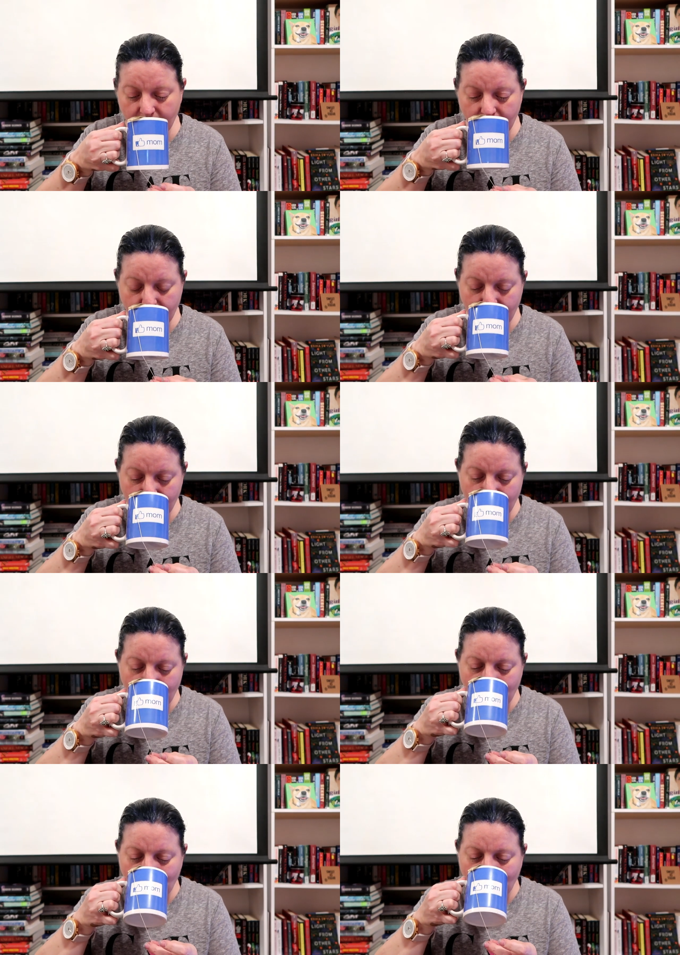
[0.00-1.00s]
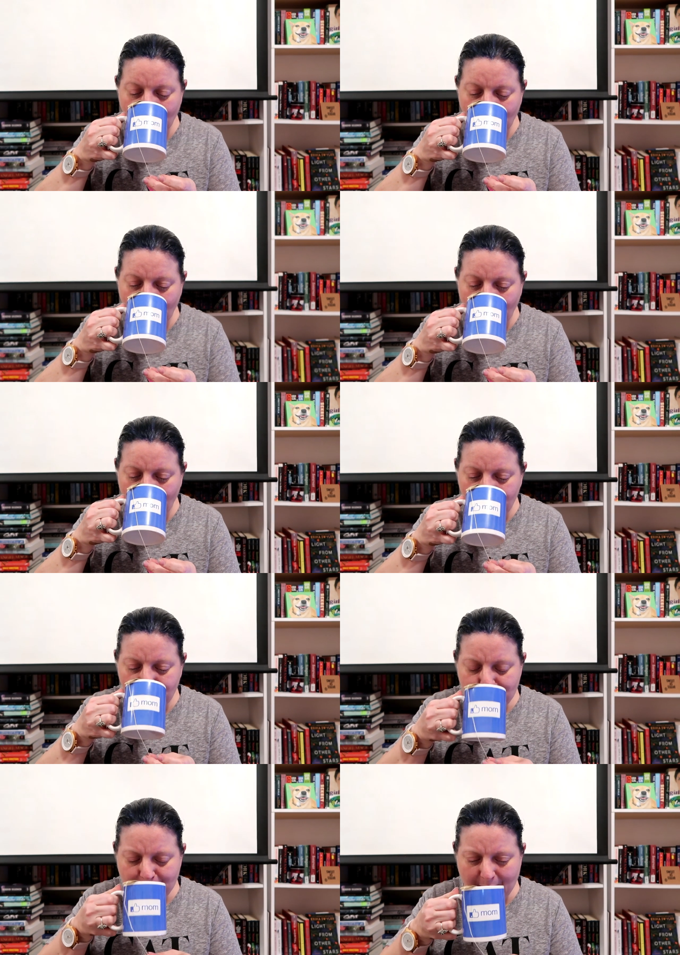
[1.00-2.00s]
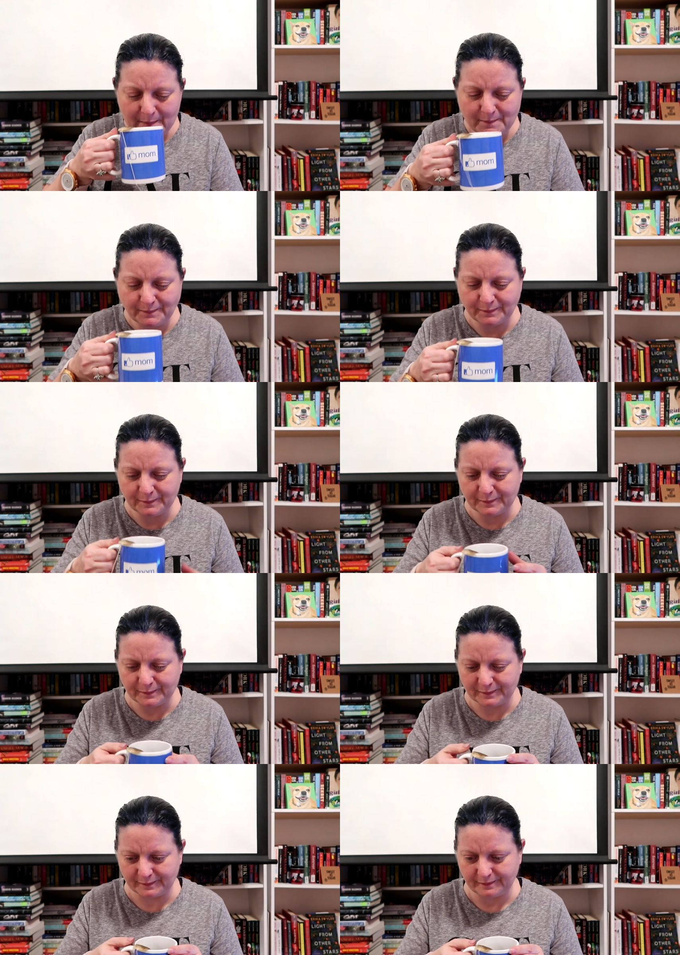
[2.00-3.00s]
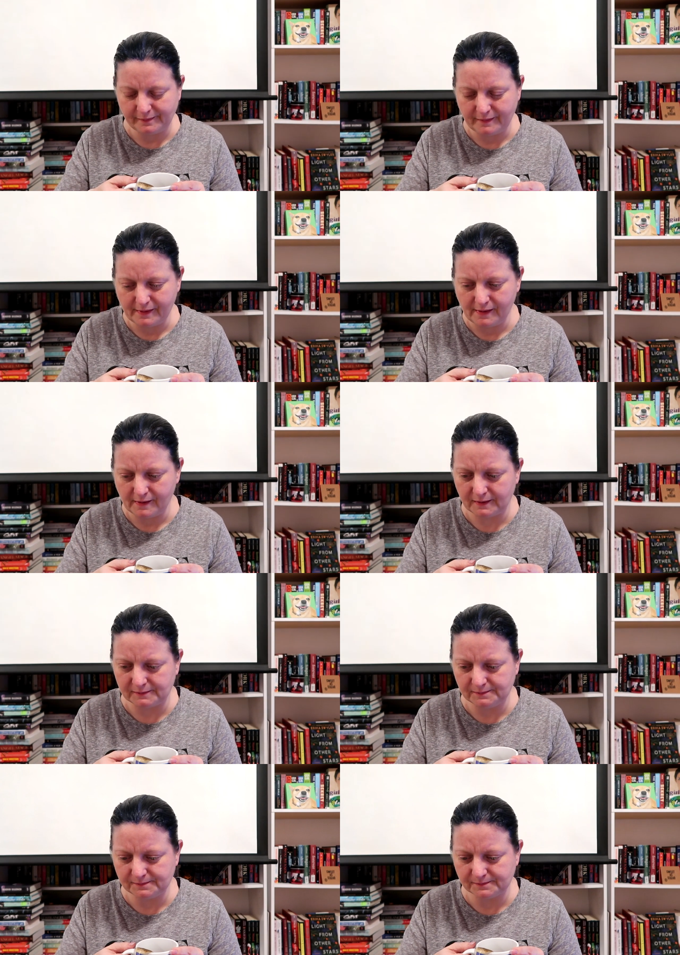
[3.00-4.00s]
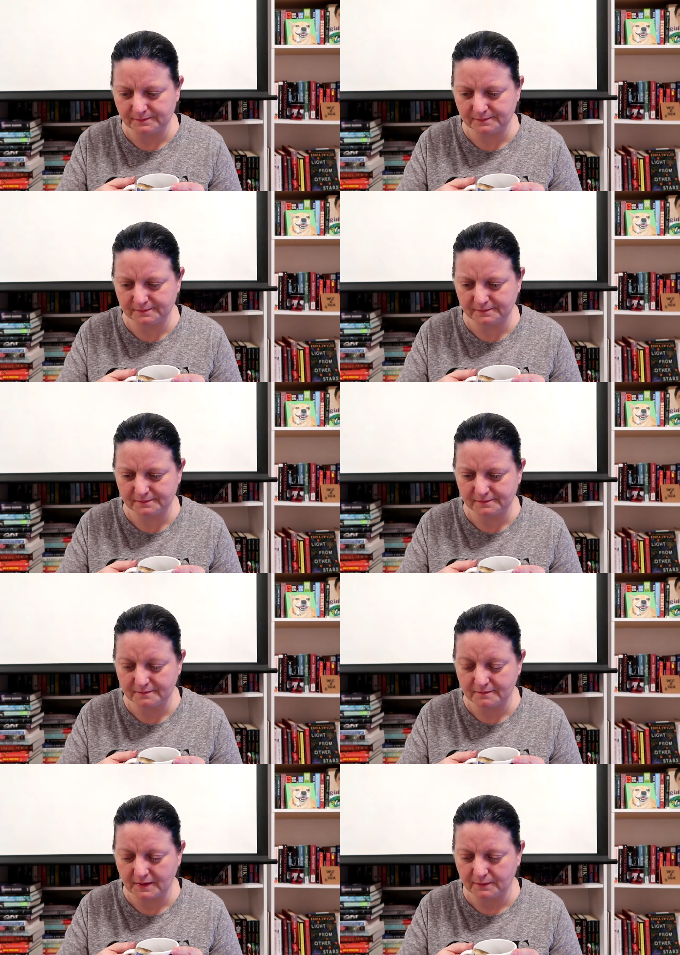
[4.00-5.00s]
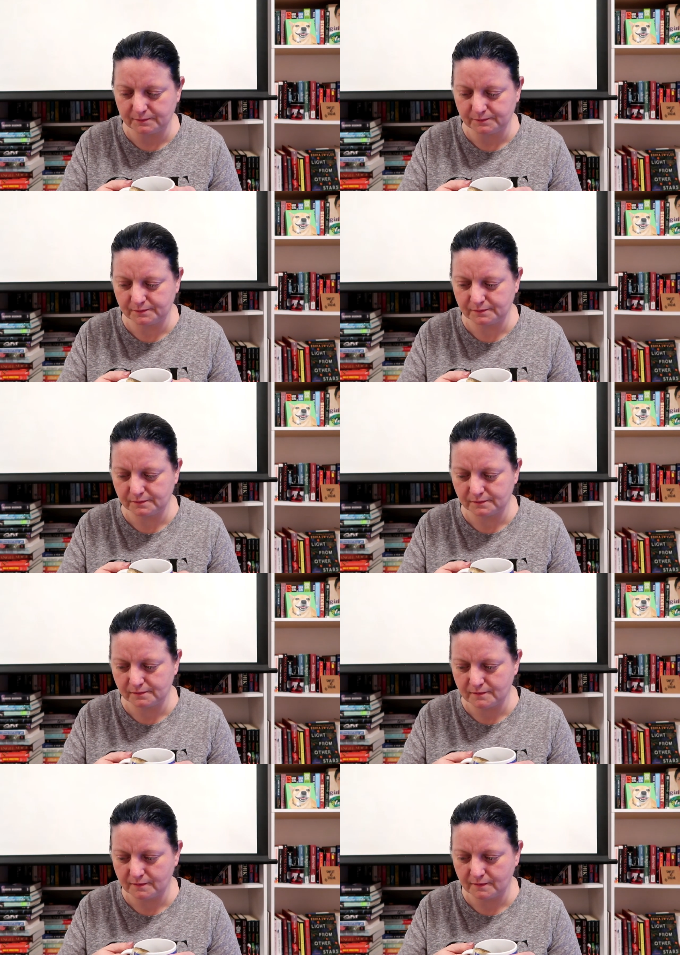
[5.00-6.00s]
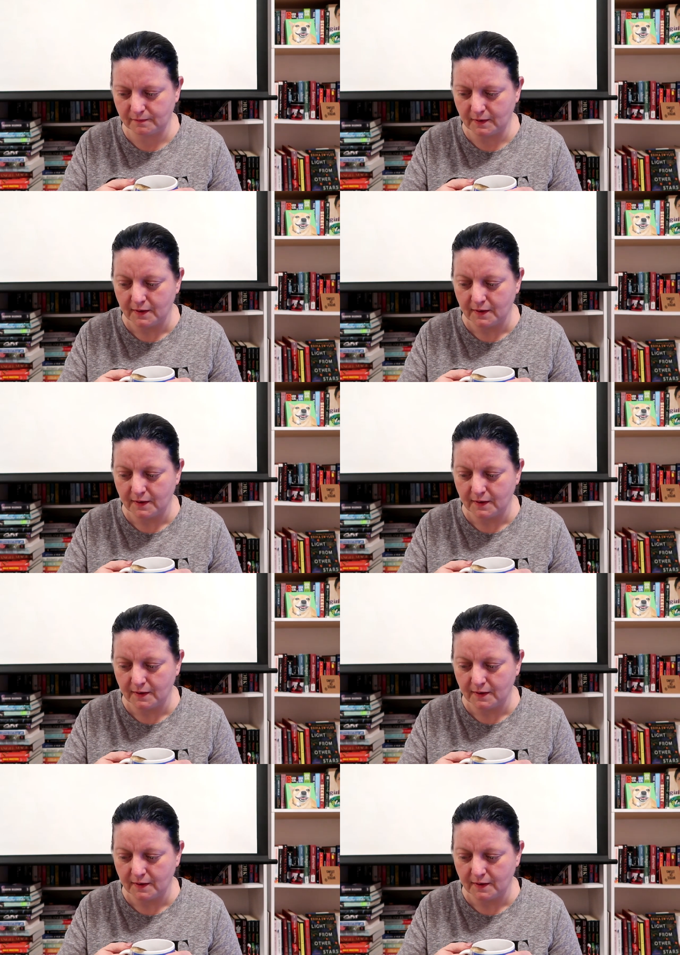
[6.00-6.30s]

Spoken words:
[no speech]